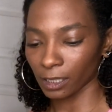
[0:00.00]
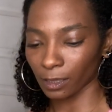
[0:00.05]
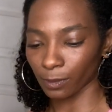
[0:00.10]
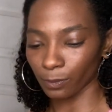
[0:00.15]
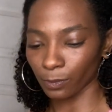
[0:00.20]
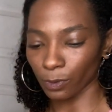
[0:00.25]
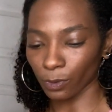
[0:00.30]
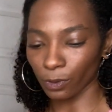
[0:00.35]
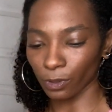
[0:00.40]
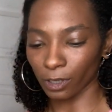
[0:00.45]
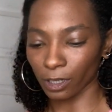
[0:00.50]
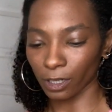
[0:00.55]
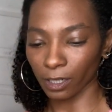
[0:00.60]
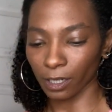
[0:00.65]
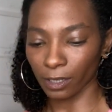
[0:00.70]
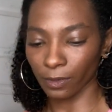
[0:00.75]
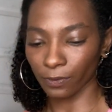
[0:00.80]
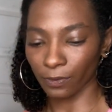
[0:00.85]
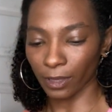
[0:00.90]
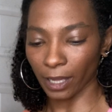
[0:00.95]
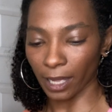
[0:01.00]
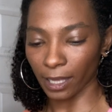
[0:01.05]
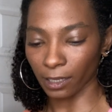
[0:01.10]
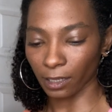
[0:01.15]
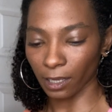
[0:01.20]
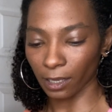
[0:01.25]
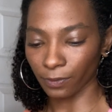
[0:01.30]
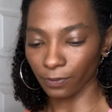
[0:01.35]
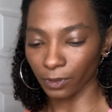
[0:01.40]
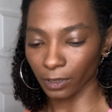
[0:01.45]
some more of that
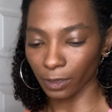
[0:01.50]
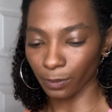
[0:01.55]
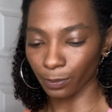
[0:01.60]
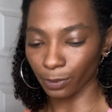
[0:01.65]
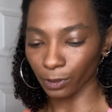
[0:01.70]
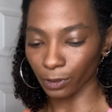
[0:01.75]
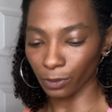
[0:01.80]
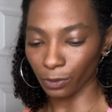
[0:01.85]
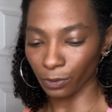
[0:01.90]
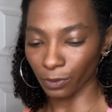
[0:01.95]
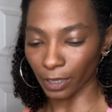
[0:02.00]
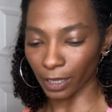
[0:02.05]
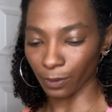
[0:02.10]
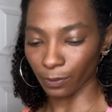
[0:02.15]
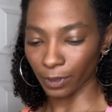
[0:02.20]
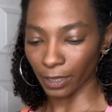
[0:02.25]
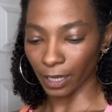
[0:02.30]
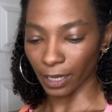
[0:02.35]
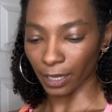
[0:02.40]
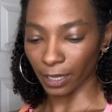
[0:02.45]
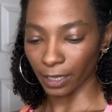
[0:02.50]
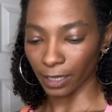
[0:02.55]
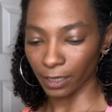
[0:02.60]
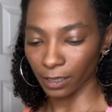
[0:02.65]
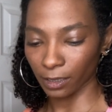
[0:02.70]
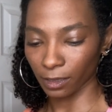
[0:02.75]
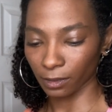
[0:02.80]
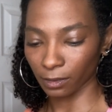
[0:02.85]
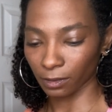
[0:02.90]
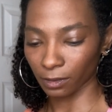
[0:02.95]
lovely blue that we
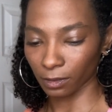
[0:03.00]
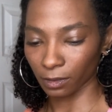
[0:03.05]
had.